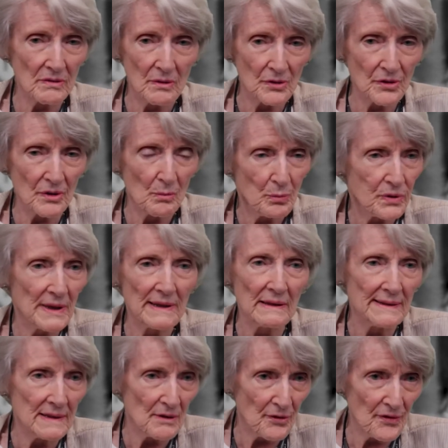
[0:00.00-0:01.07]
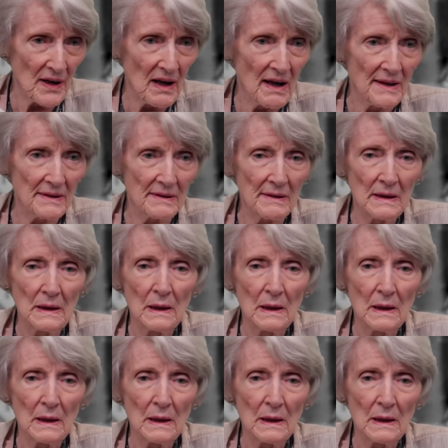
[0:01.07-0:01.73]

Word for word: was completely defined